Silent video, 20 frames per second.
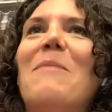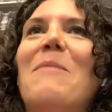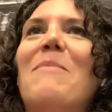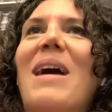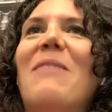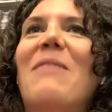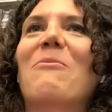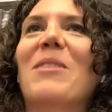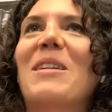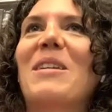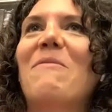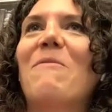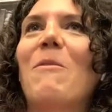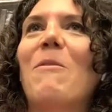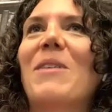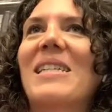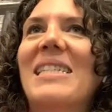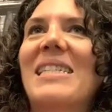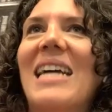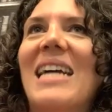I really
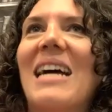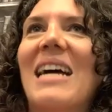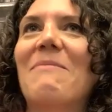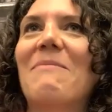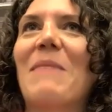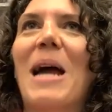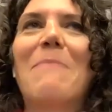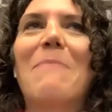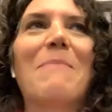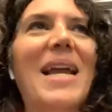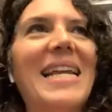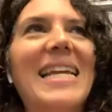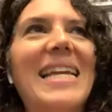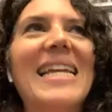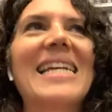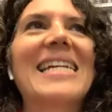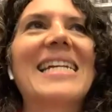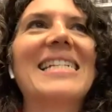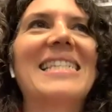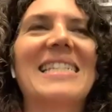focused on my
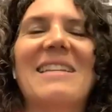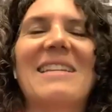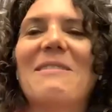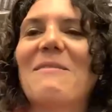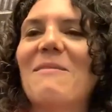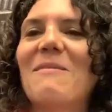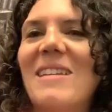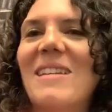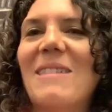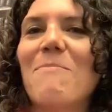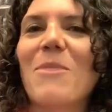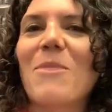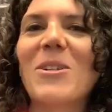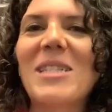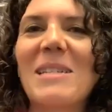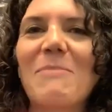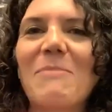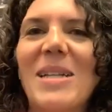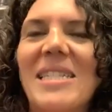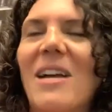kids and
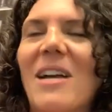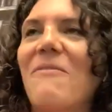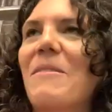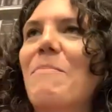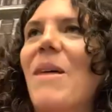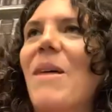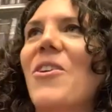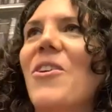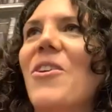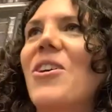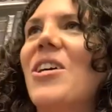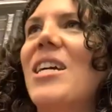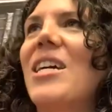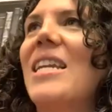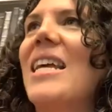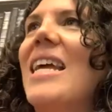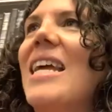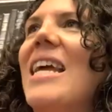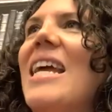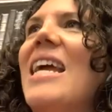immersing myself in motherhood.
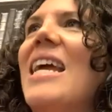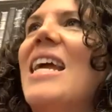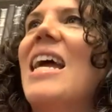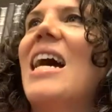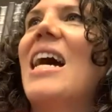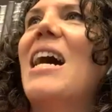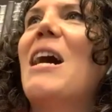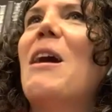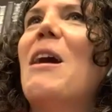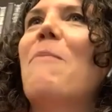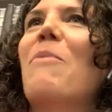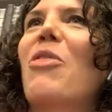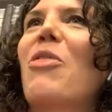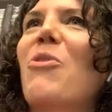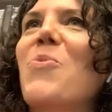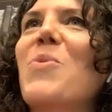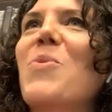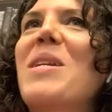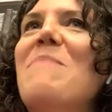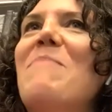3
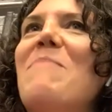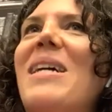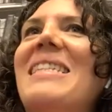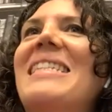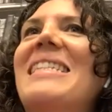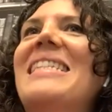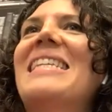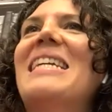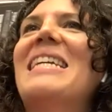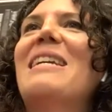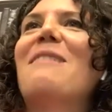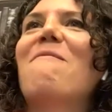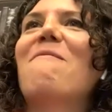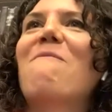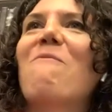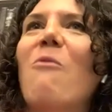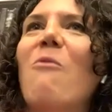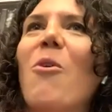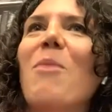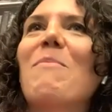months in,
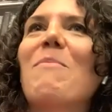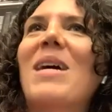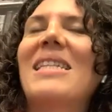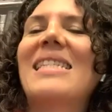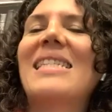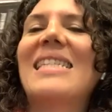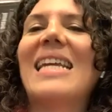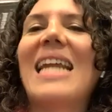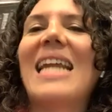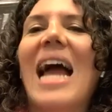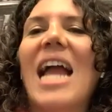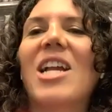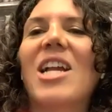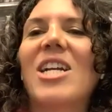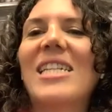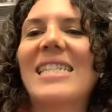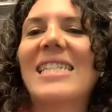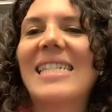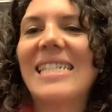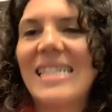4 months in, I
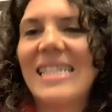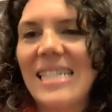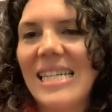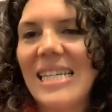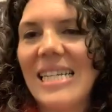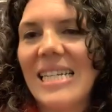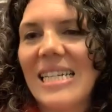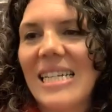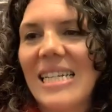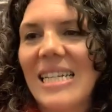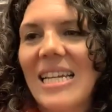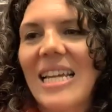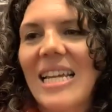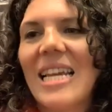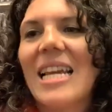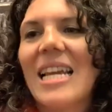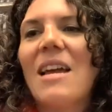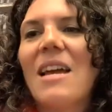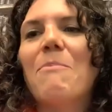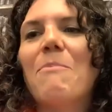could see
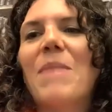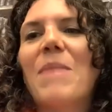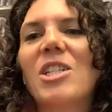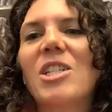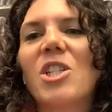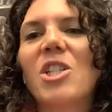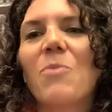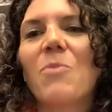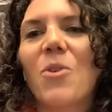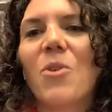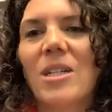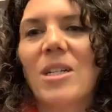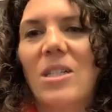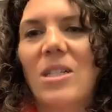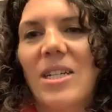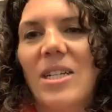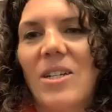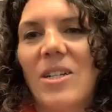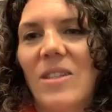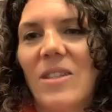much more
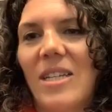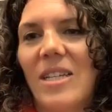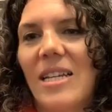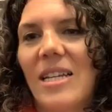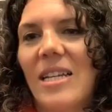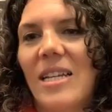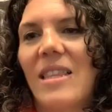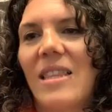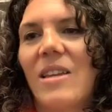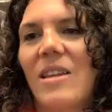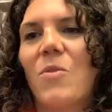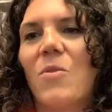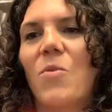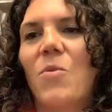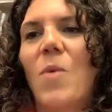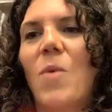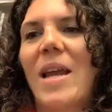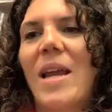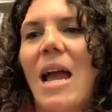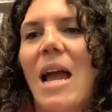clearly than
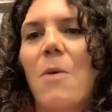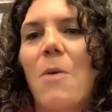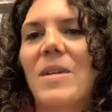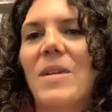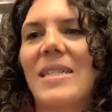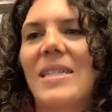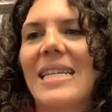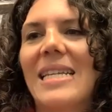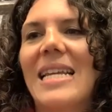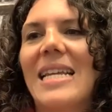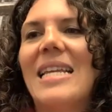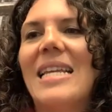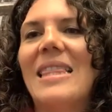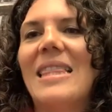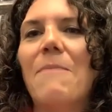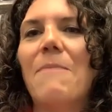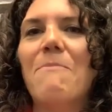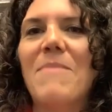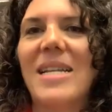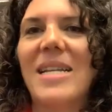when I was in
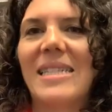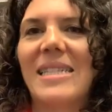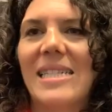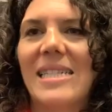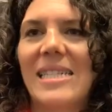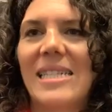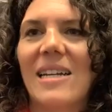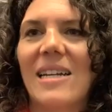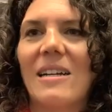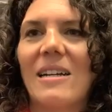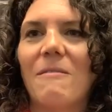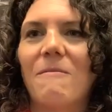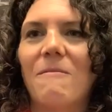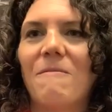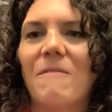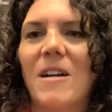the midst of